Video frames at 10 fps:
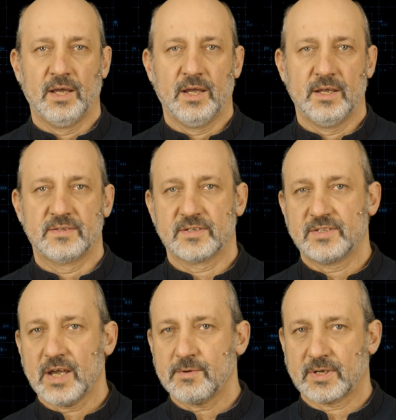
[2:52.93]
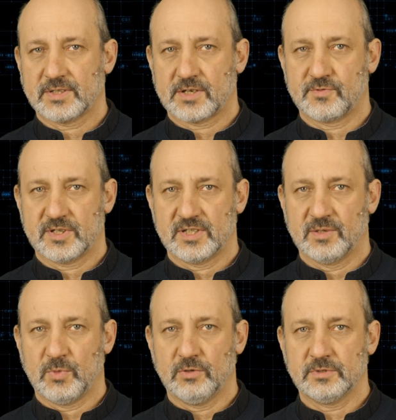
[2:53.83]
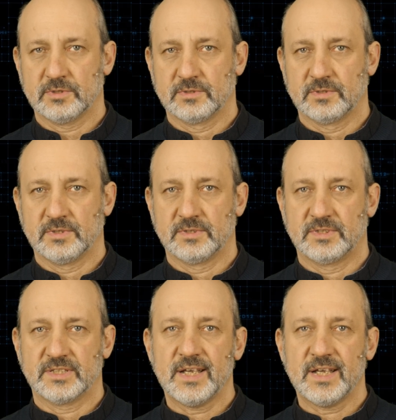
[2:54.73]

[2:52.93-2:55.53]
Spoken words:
In the direct addressing mode, the